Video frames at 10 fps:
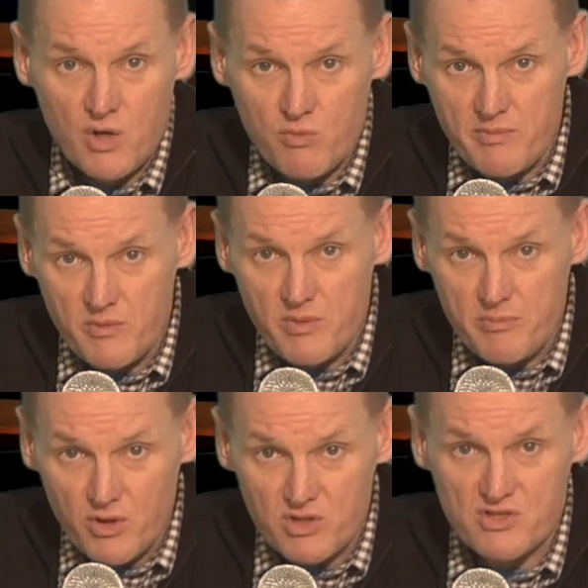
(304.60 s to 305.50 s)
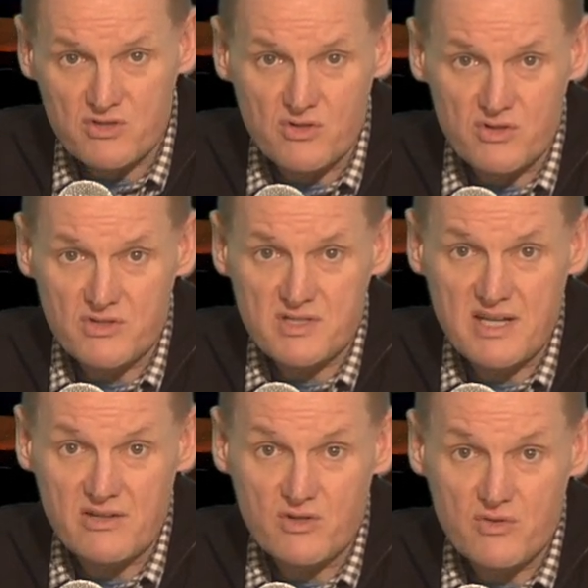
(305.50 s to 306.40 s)
Women with blood disorders
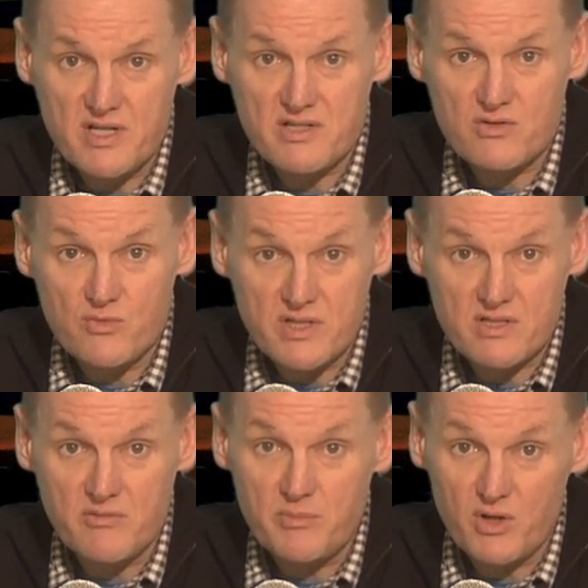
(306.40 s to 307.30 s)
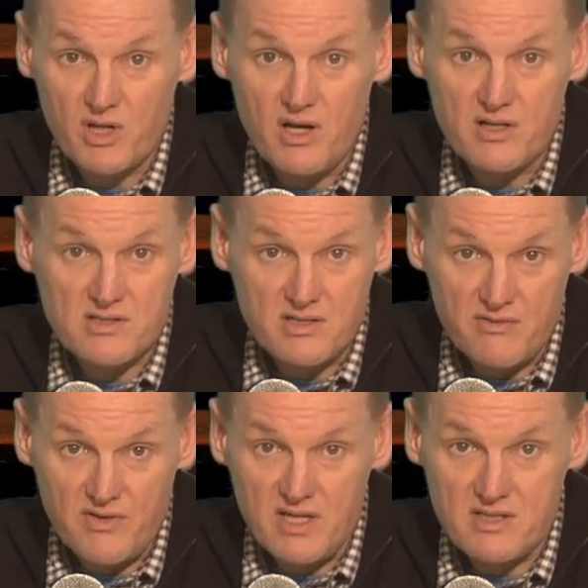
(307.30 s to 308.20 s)
that increase the risk of blood clots in the
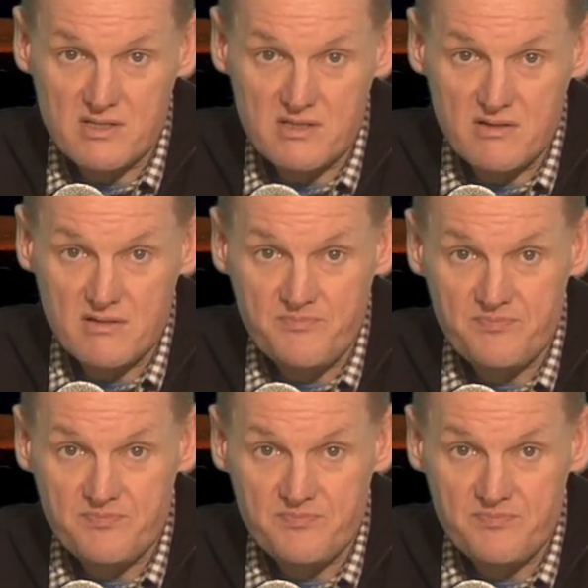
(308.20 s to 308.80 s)
veins.